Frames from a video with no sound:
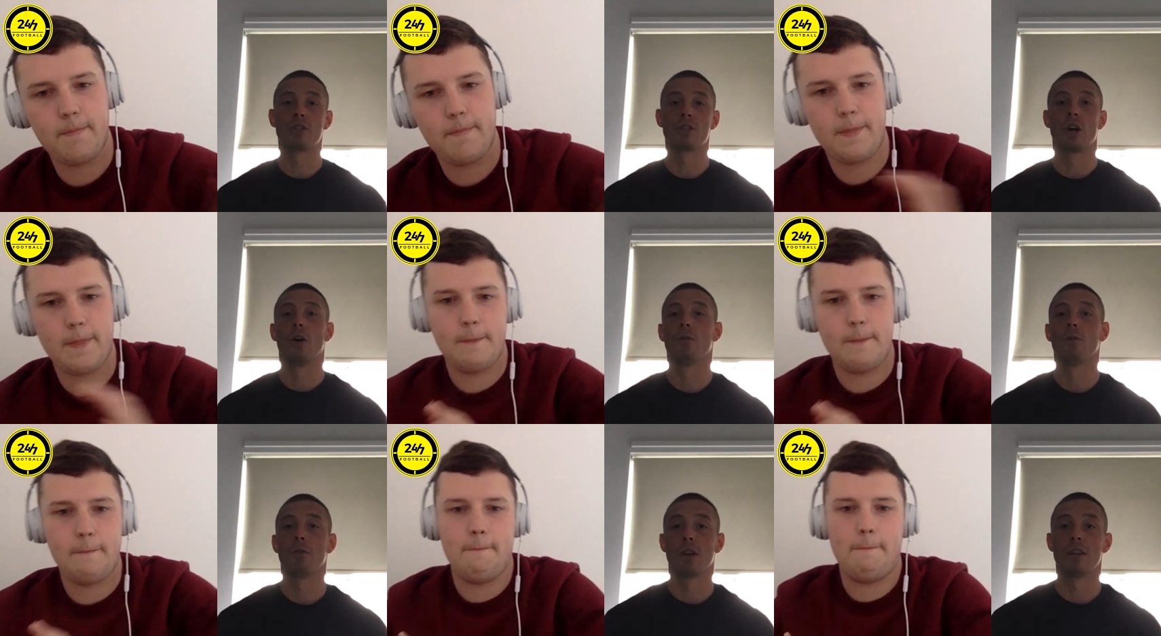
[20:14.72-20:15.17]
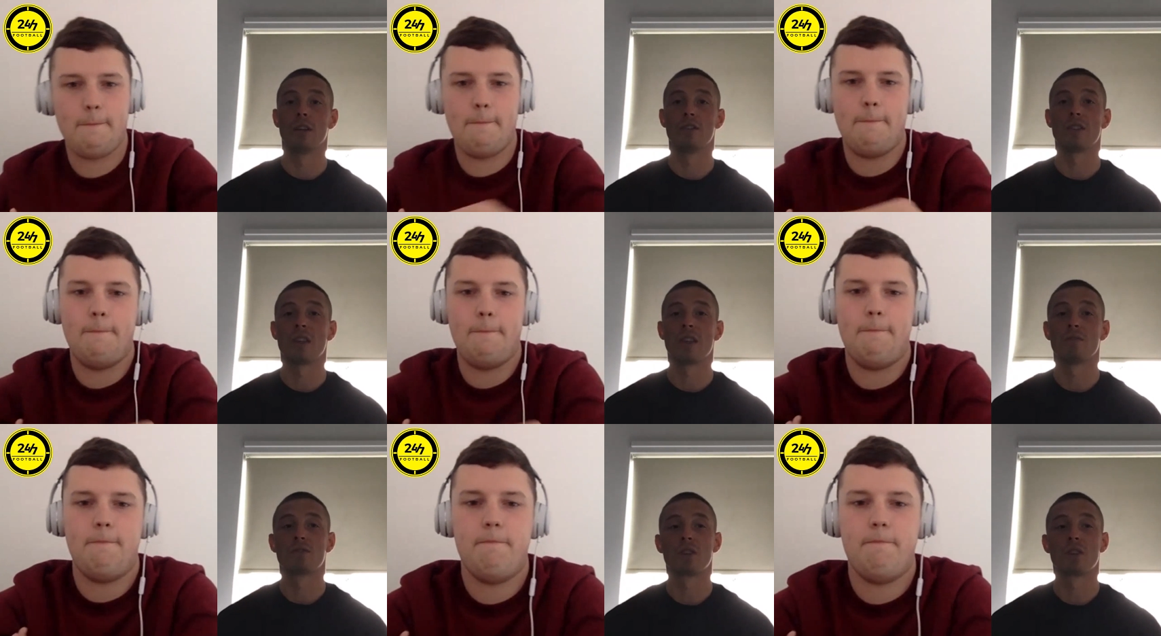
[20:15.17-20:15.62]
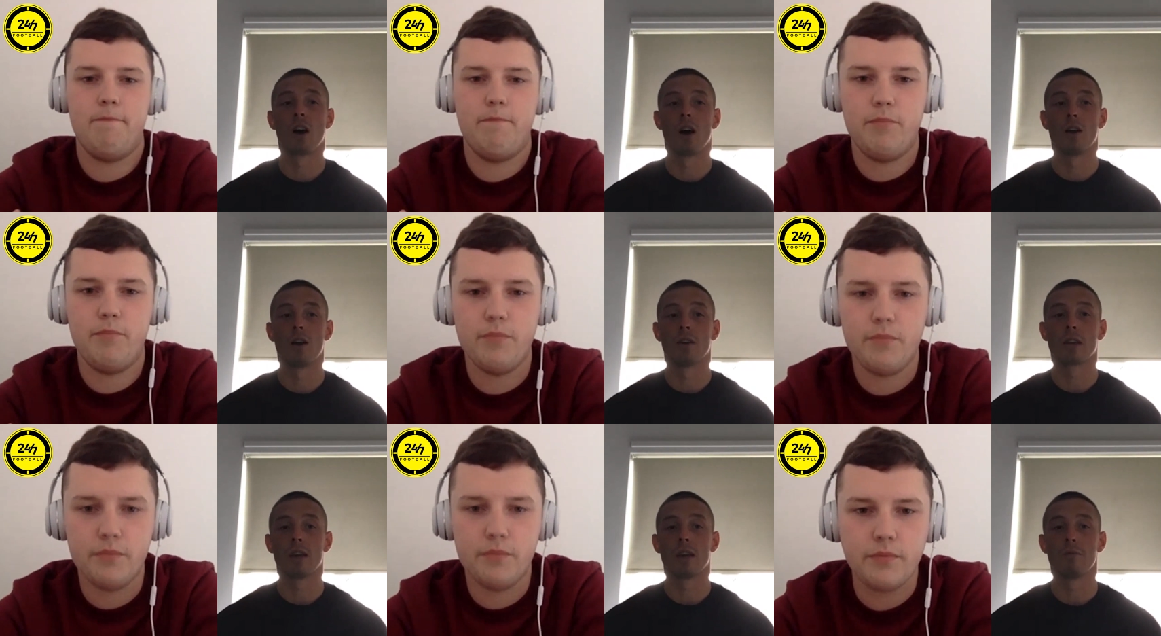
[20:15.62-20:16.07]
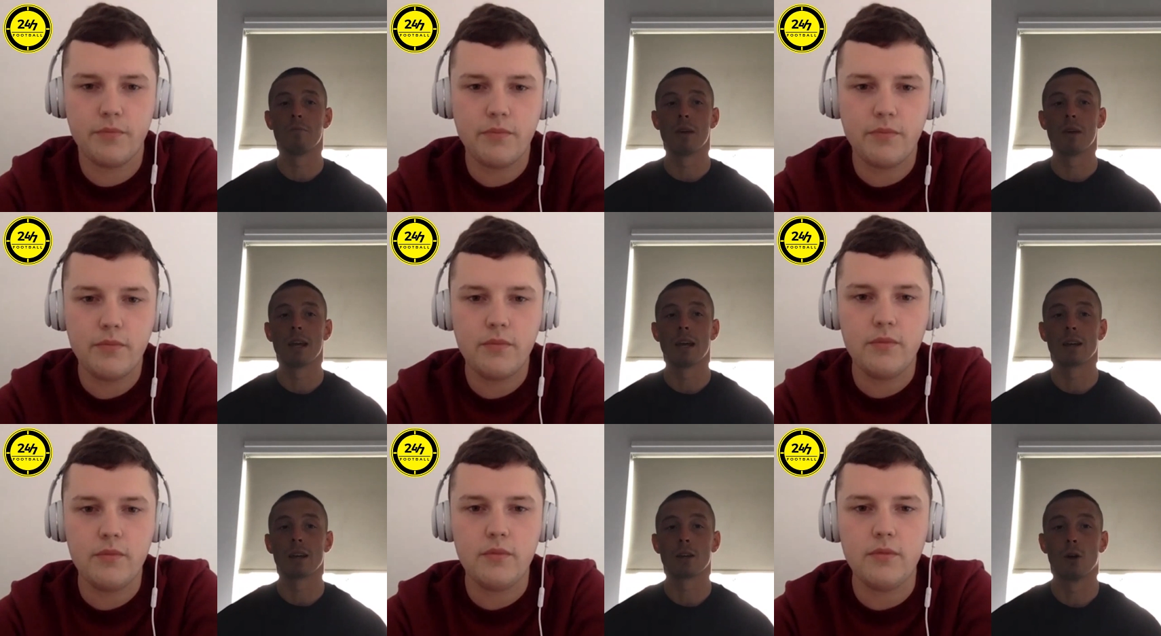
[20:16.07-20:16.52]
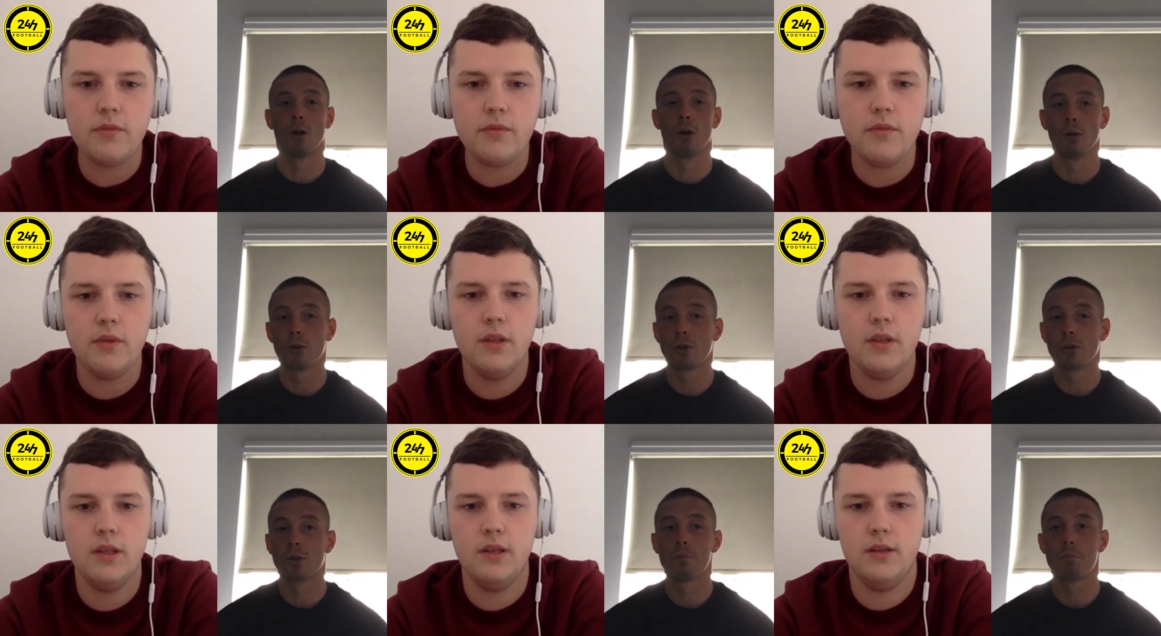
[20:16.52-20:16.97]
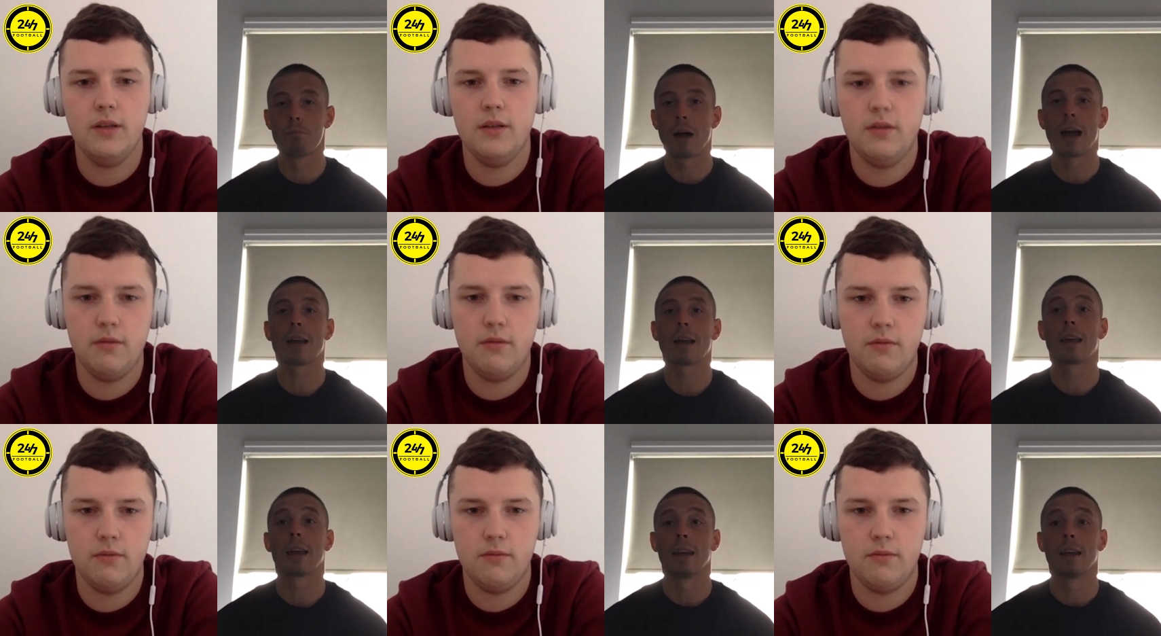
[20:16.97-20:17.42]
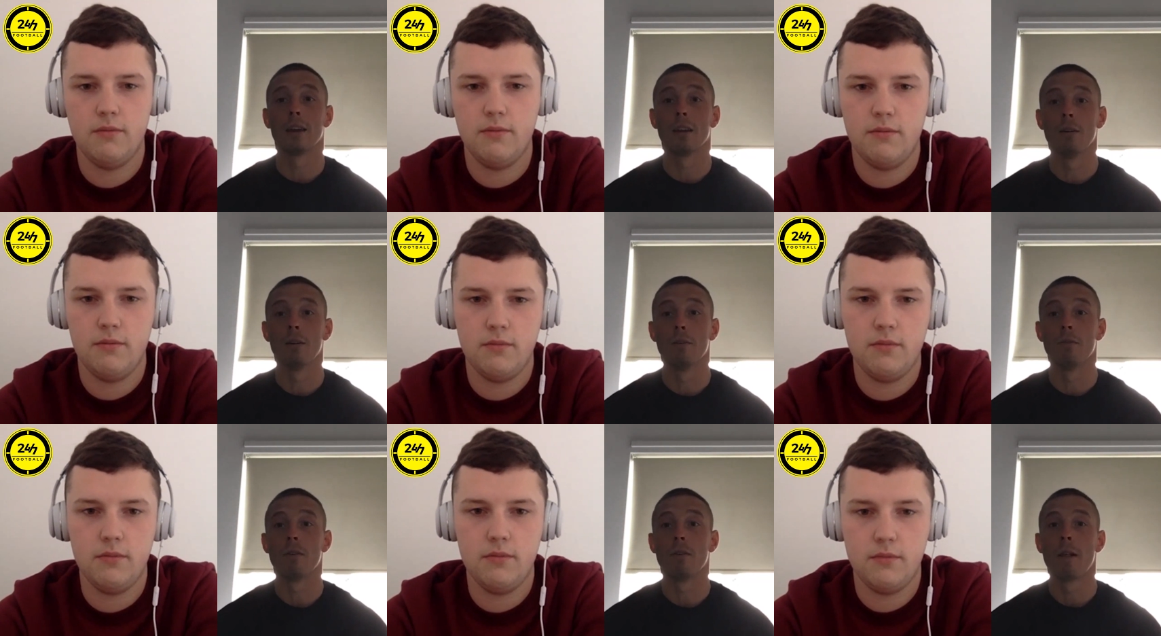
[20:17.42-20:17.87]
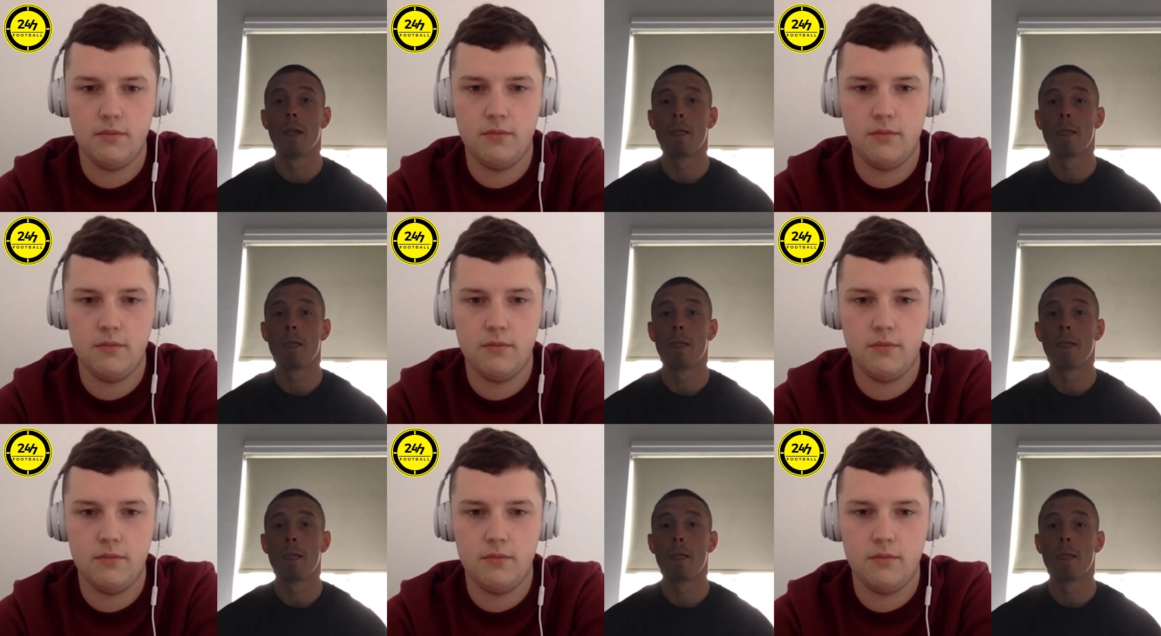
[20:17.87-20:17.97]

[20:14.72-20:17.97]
Speaker 1: with Salford, as they've sort of given me a good backing of,